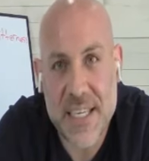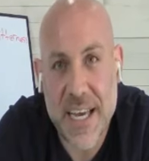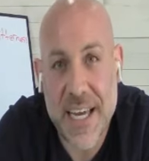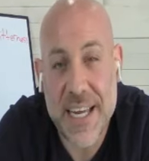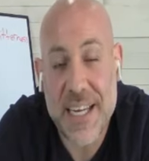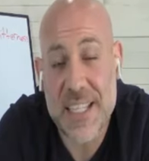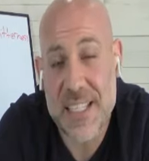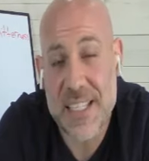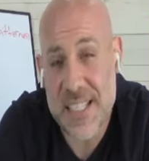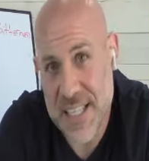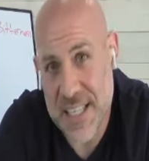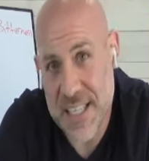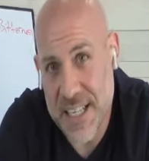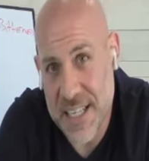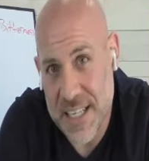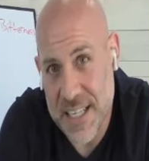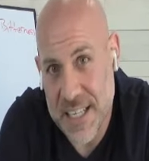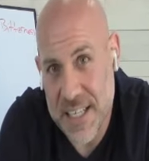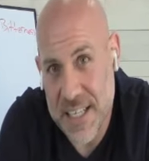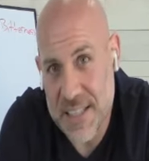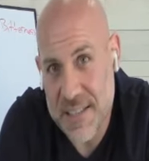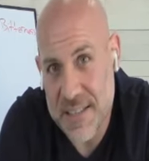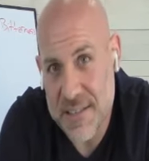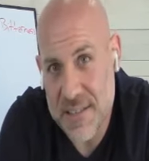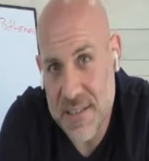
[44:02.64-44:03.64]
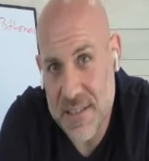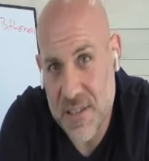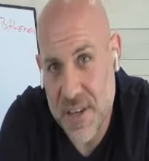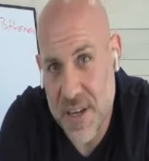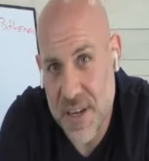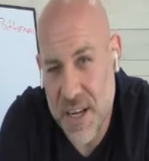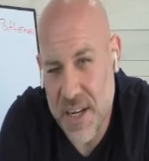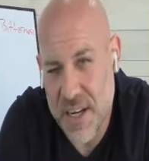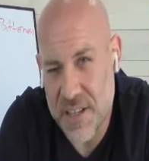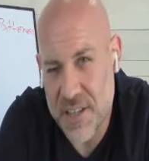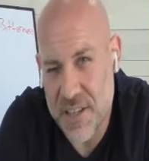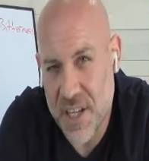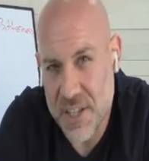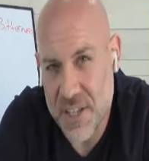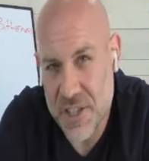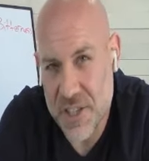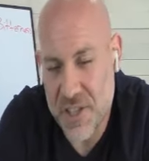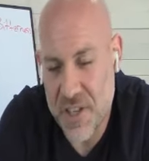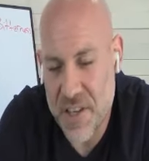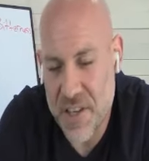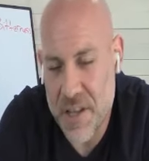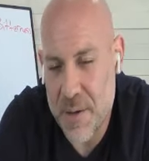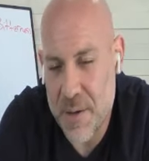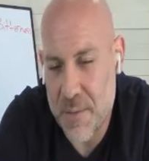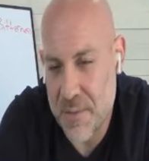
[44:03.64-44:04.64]
and acidity. So I kind of touched
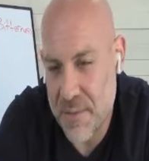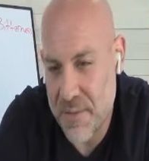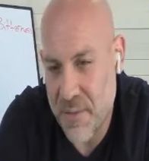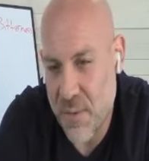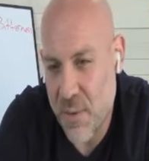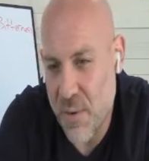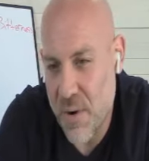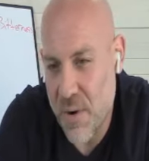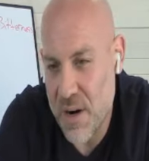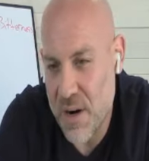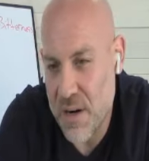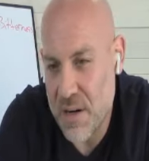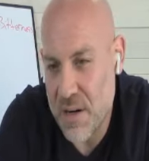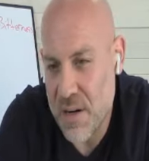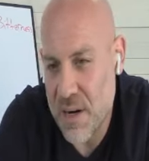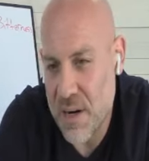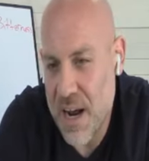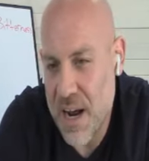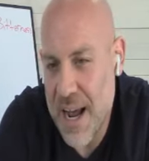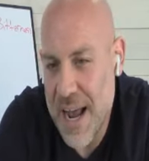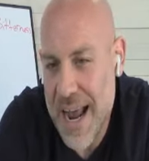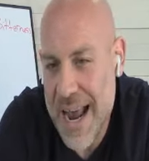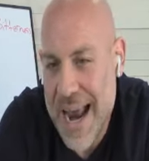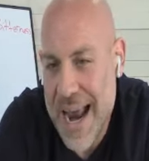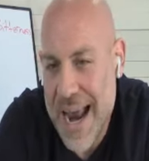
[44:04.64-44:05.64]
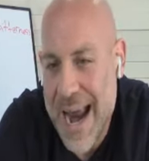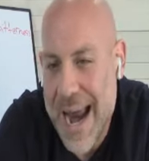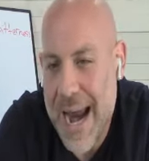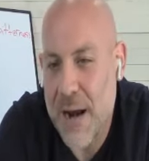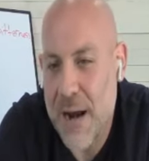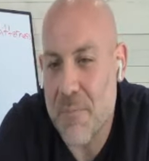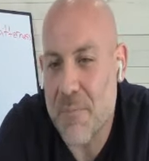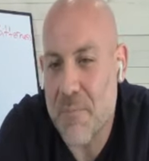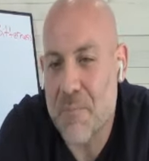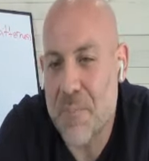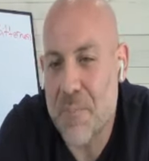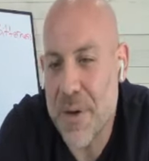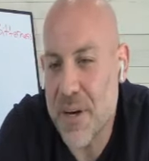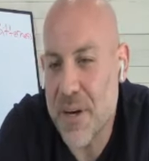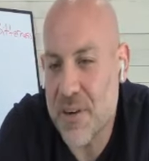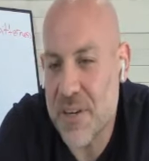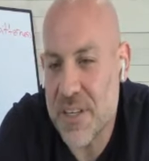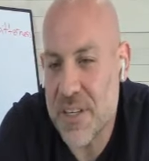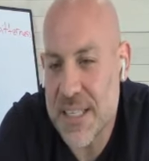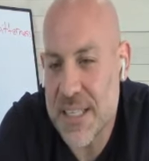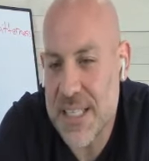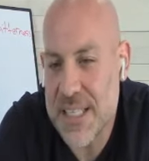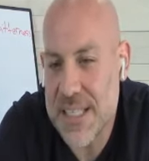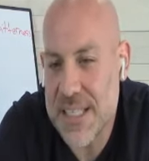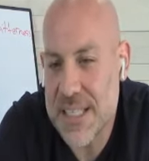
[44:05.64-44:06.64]
on that before. And
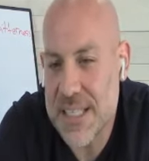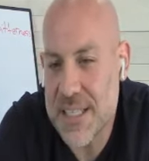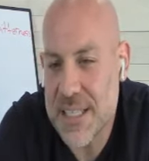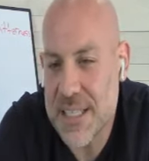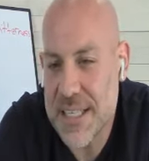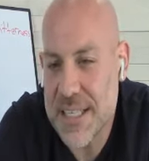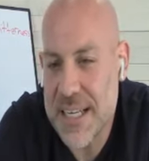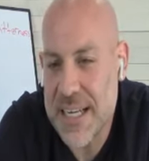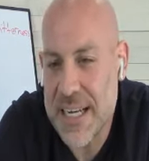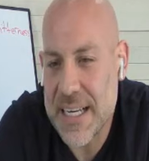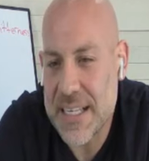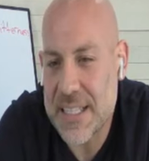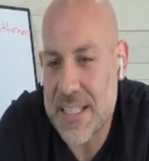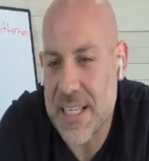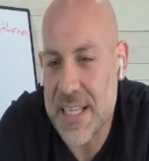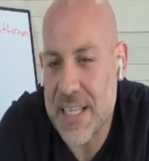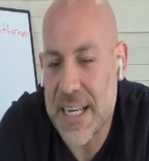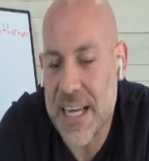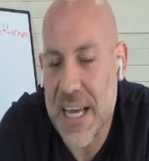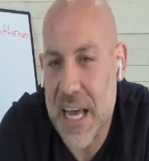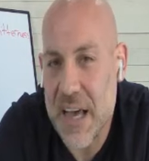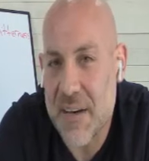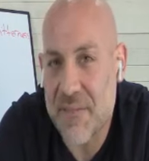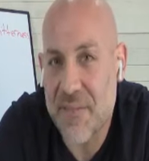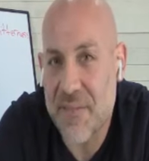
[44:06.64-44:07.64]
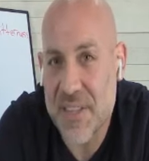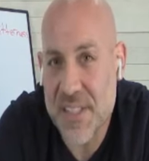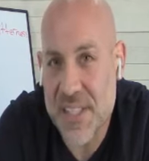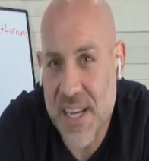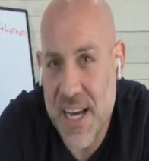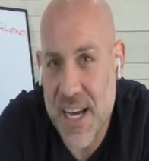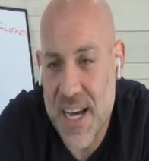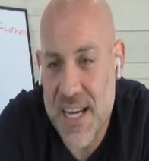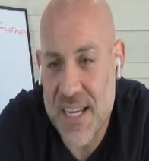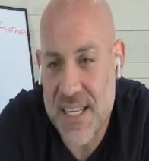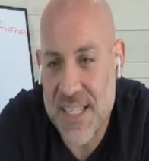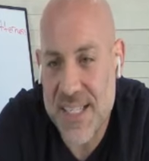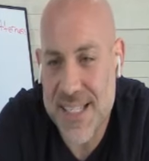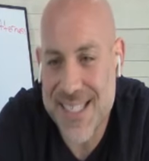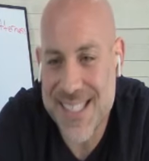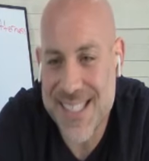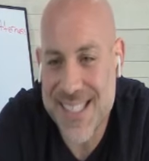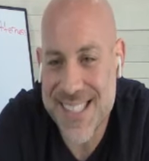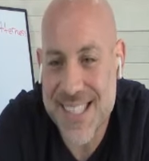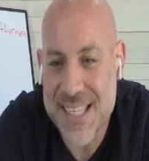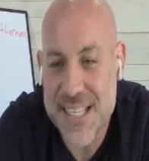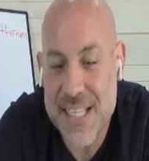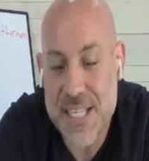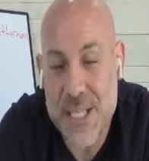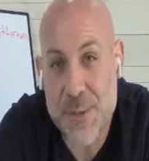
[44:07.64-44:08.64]
bitterness is going to emphasize
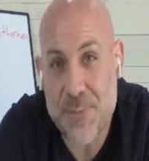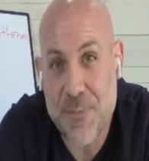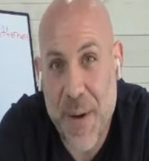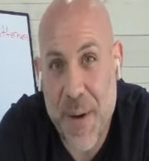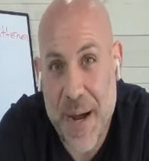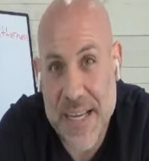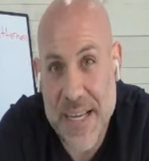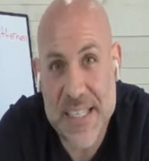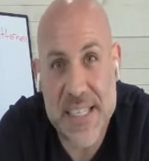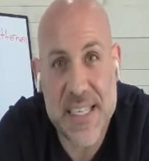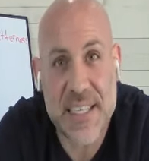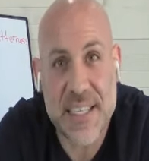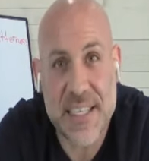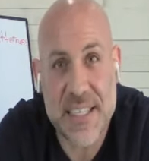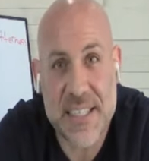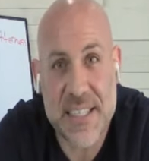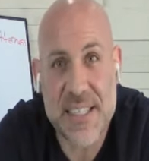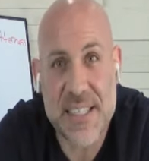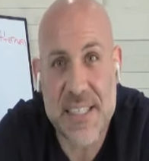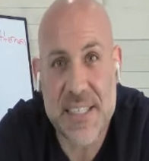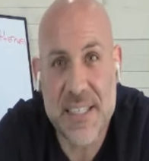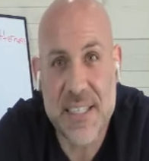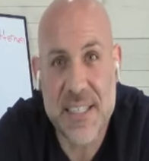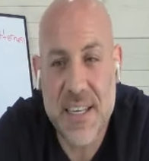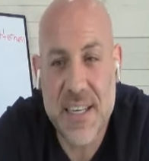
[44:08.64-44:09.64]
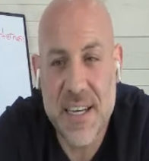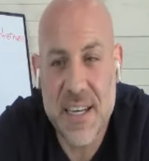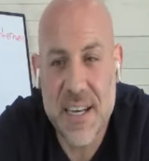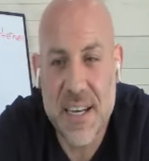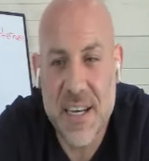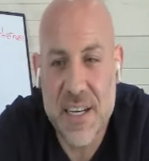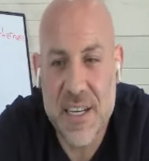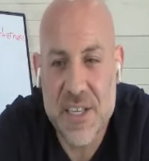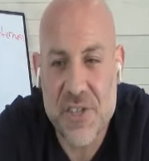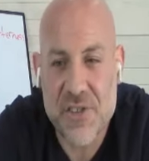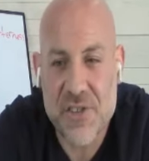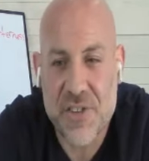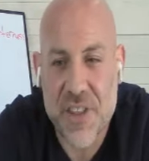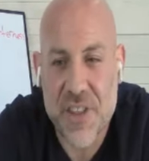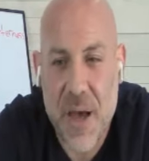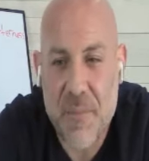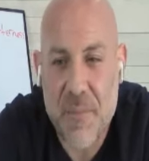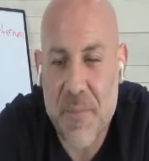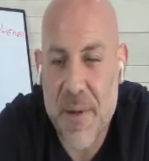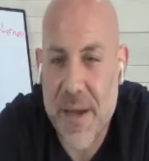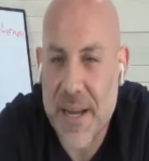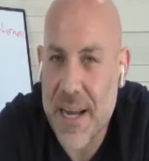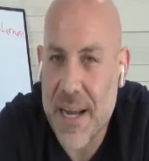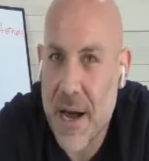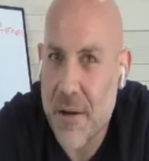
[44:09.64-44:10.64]
spiciness. So that
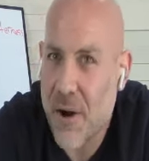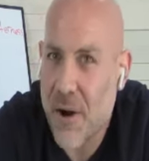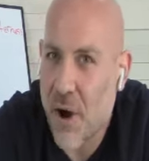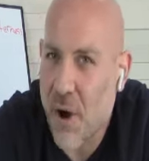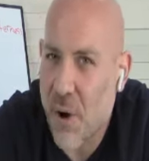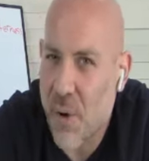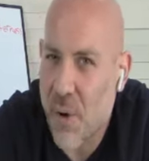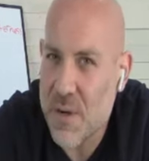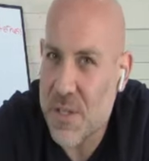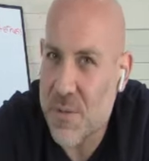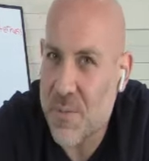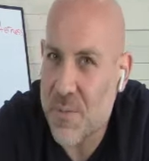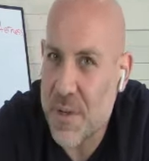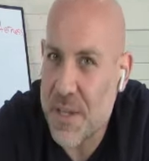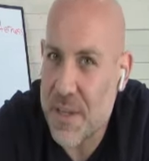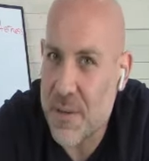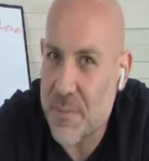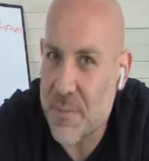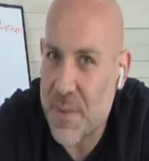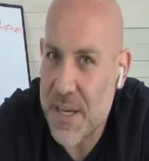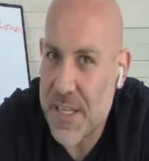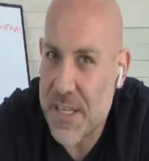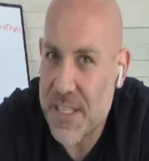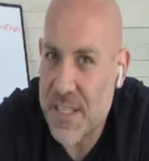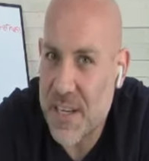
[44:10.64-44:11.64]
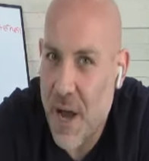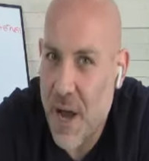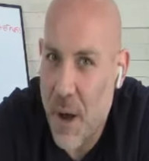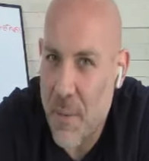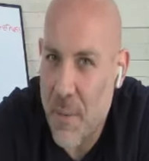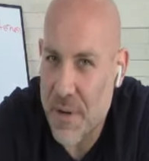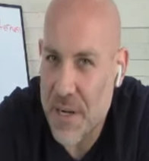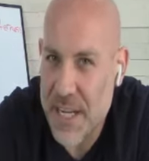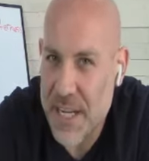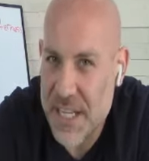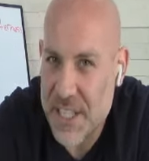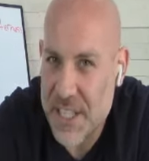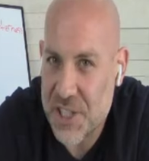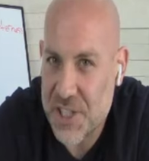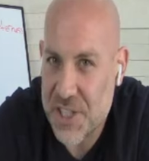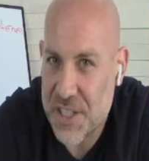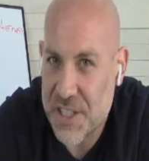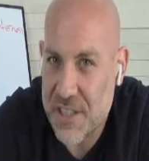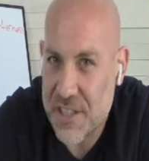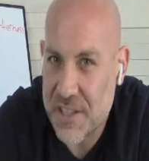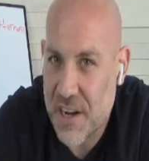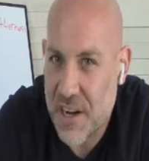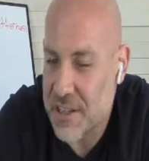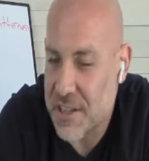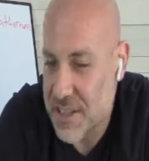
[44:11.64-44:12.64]
may not always be the best combination
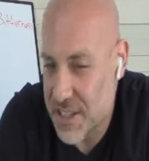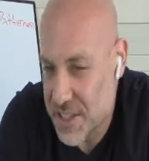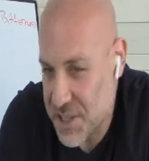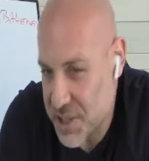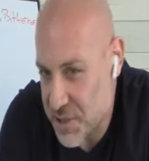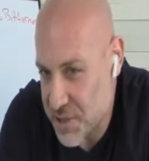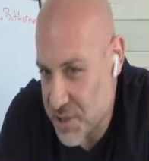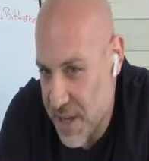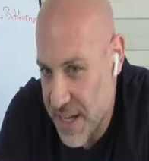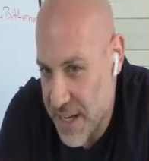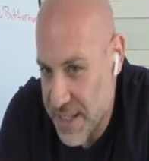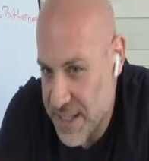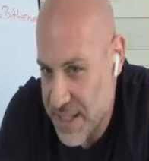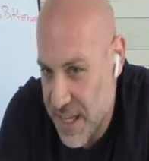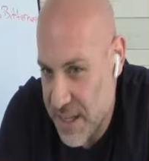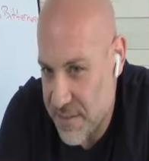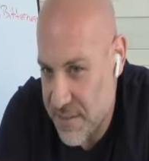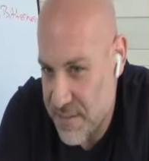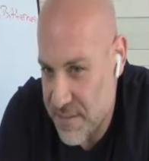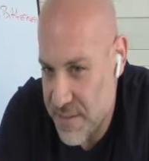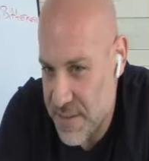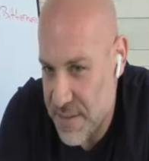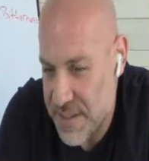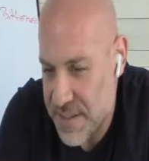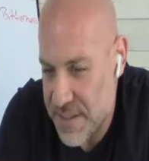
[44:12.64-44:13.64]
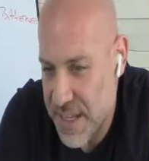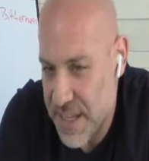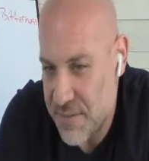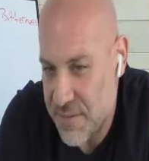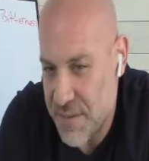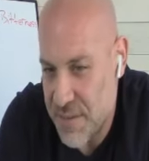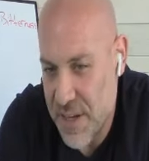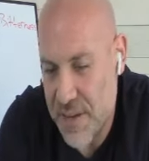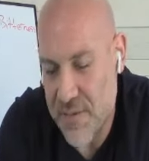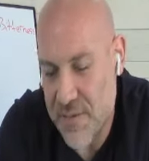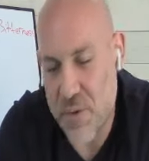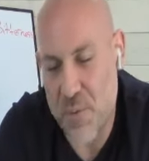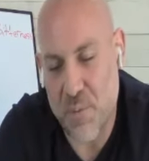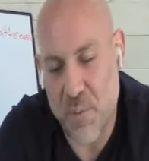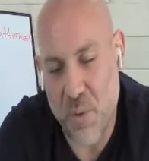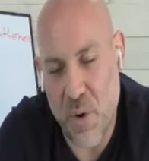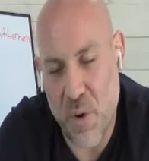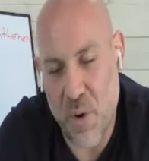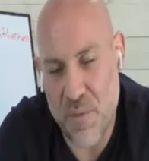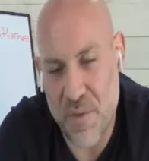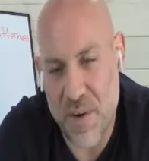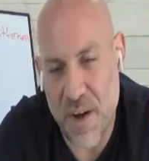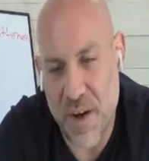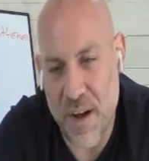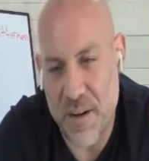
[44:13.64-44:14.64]
unless you like that flavor
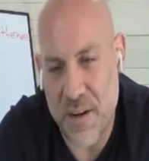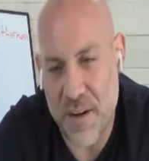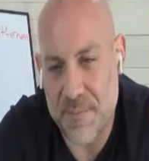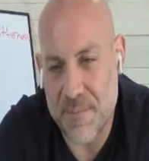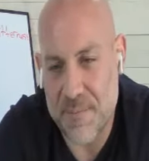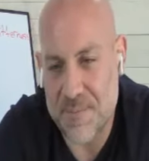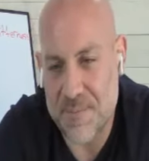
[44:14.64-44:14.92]
profile.